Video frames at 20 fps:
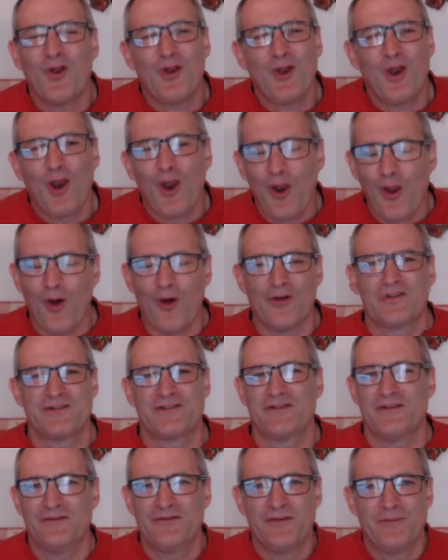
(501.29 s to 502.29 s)
lots
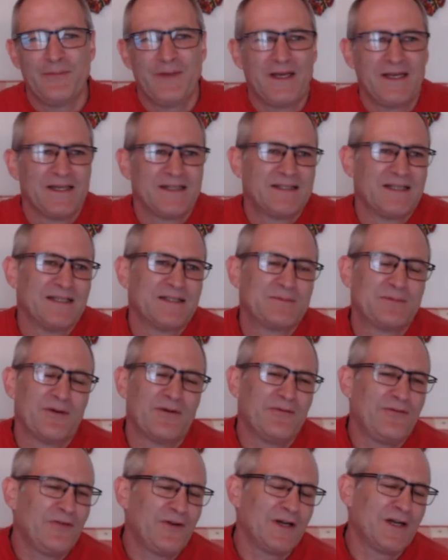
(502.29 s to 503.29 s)
of amenities, but
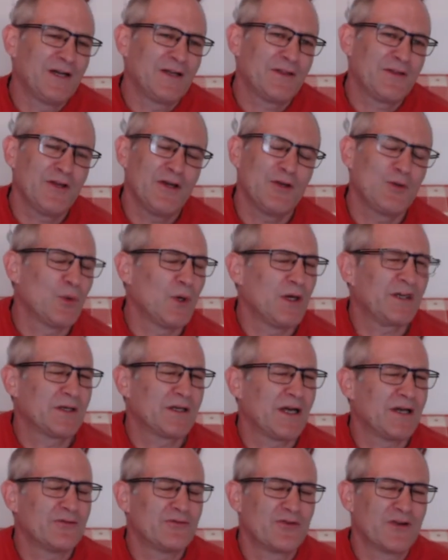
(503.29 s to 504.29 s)
for third world
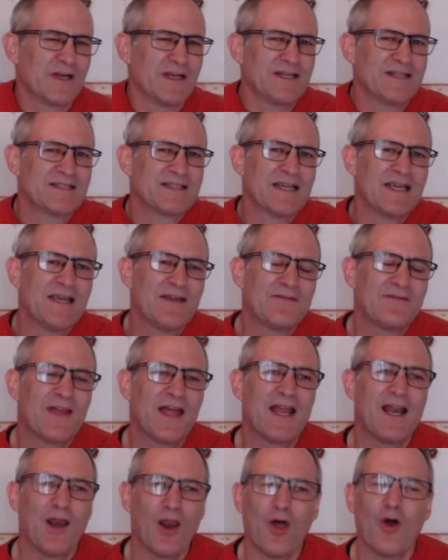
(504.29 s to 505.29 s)
countries, if
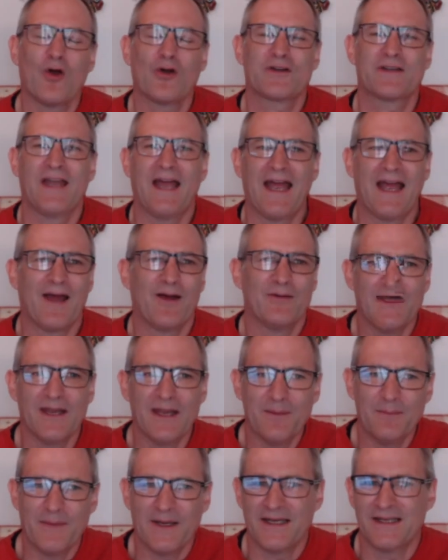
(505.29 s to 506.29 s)
they lock down,
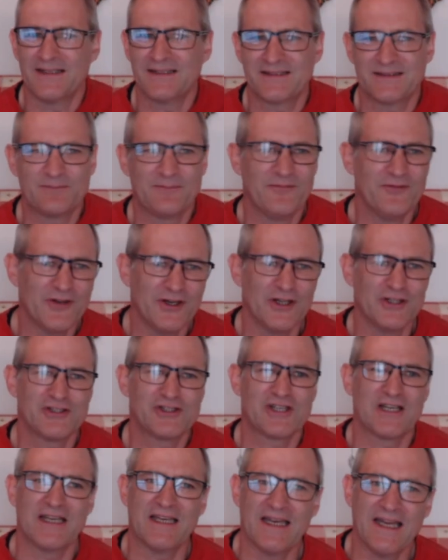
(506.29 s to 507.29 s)
it means
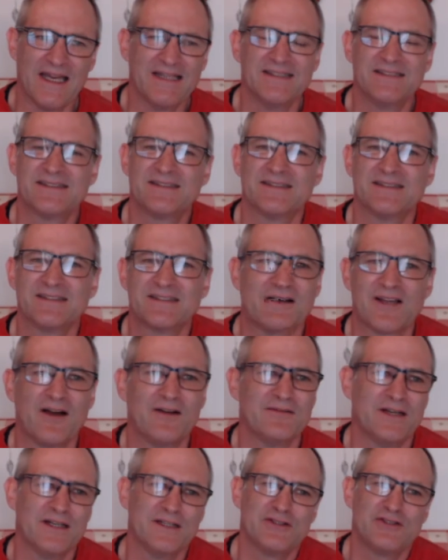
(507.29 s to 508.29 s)
virtually instant
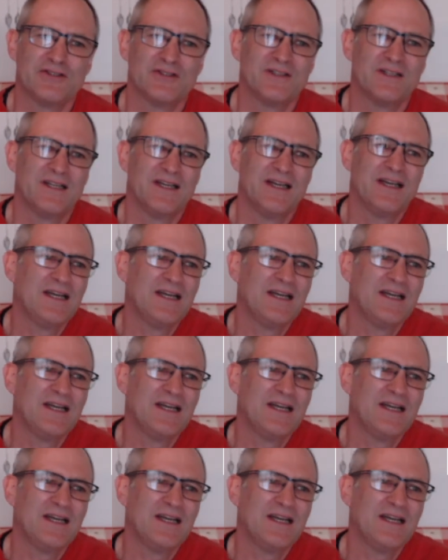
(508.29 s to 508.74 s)
starvation